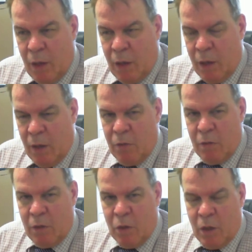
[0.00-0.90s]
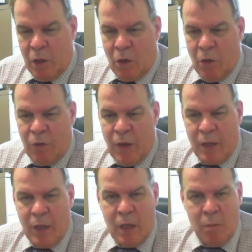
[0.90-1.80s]
Okay, and you didn't
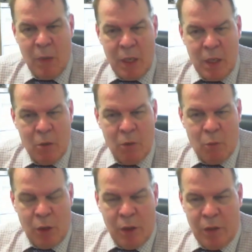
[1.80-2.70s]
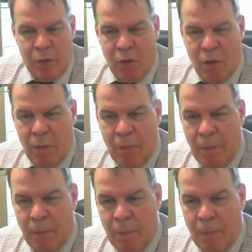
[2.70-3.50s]
contact any media in Britain at the time?